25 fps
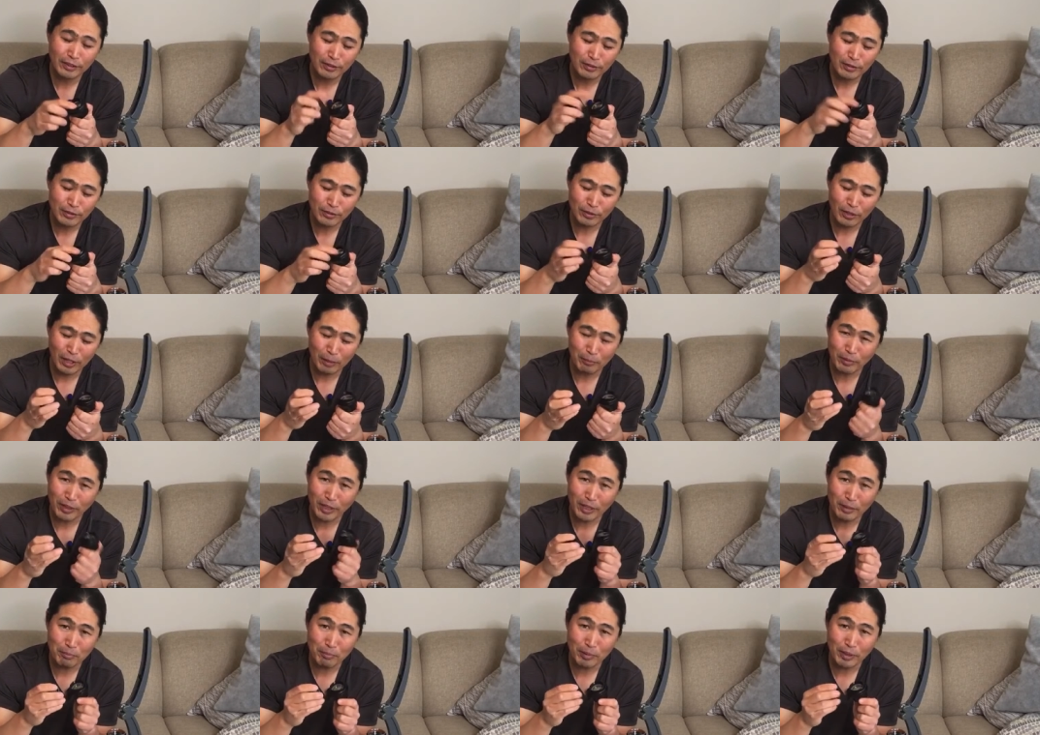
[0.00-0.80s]
so I'm
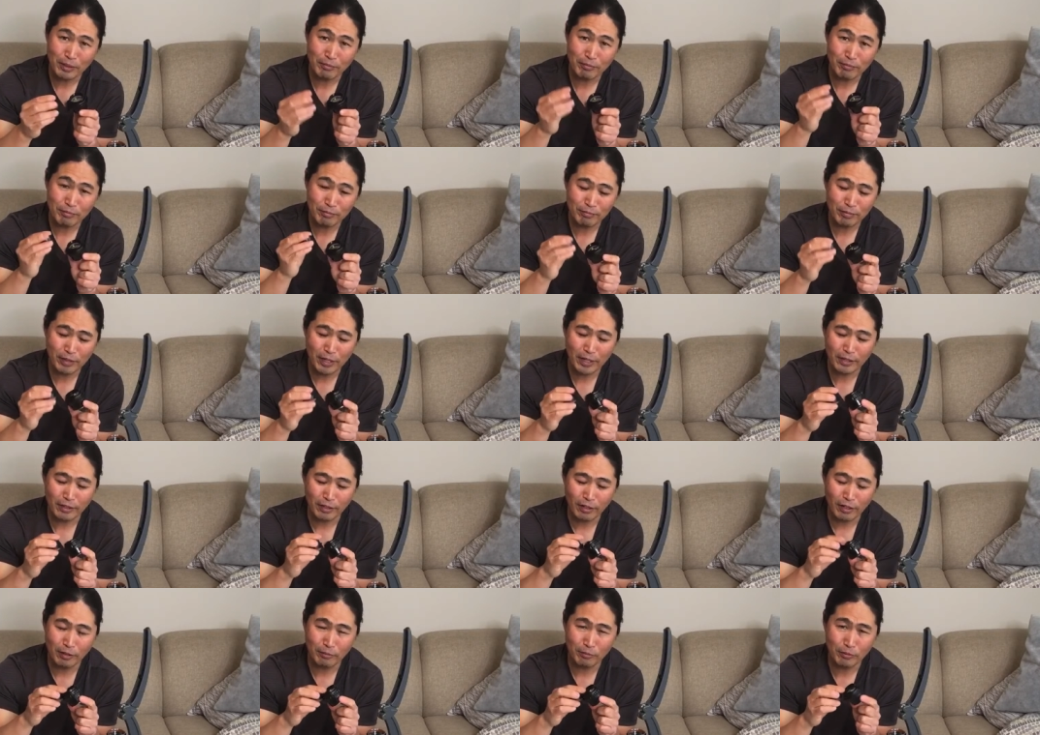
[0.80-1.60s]
not a big
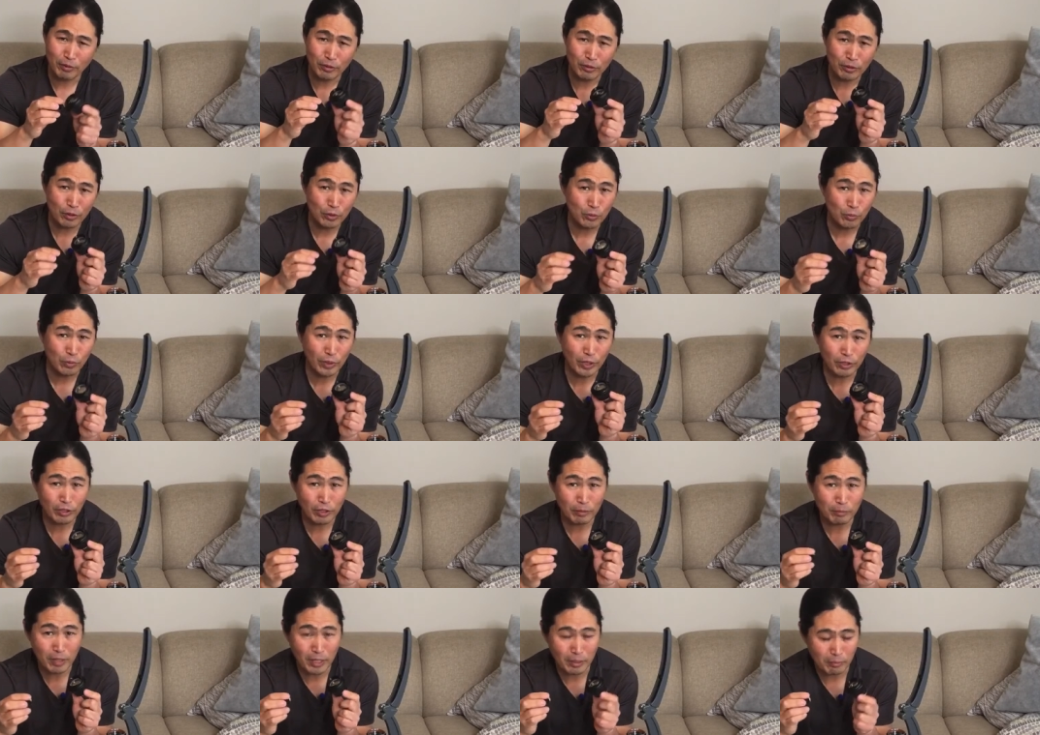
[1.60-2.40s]
fan of the just
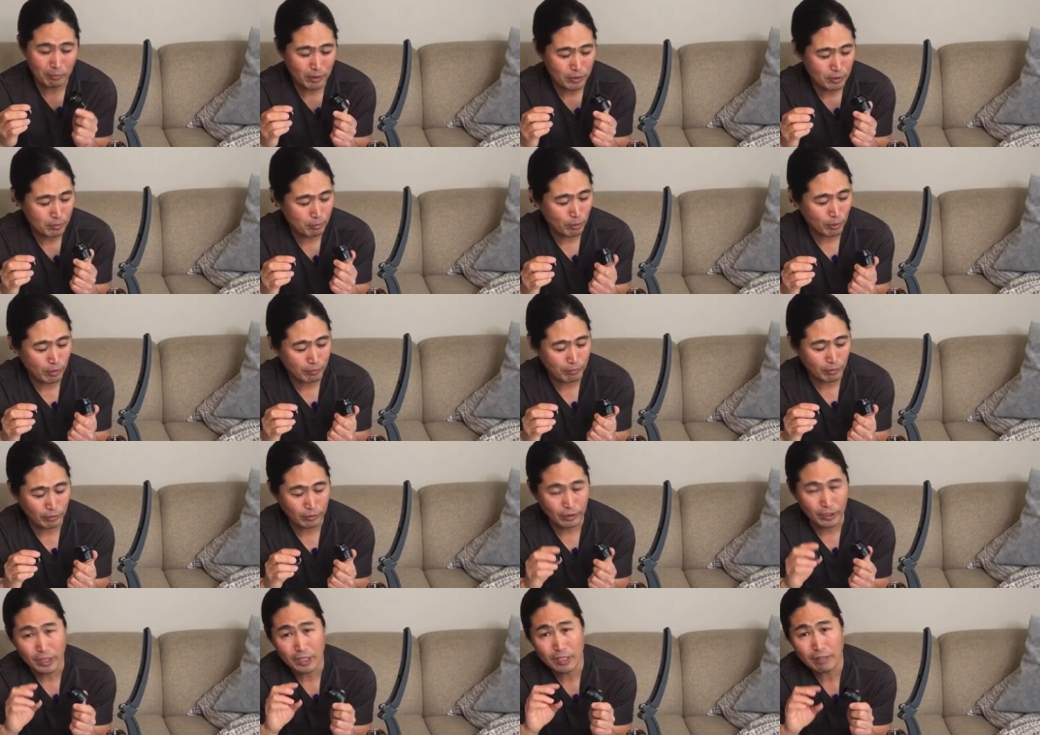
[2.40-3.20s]
regular bottomless
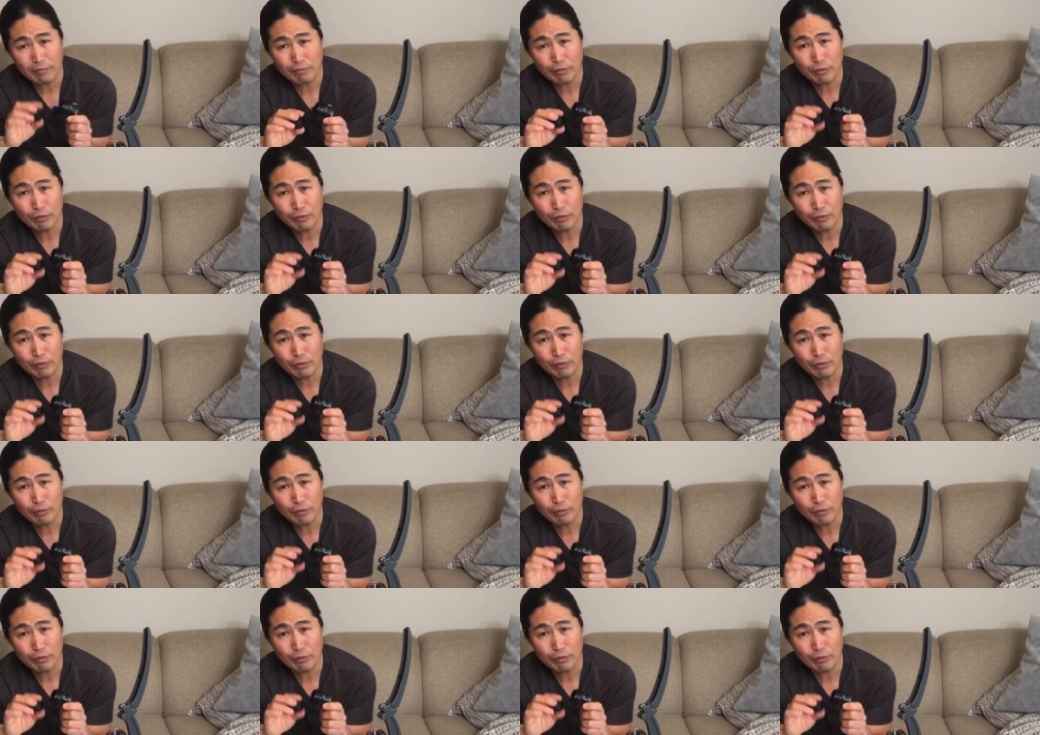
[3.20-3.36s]
portafilter.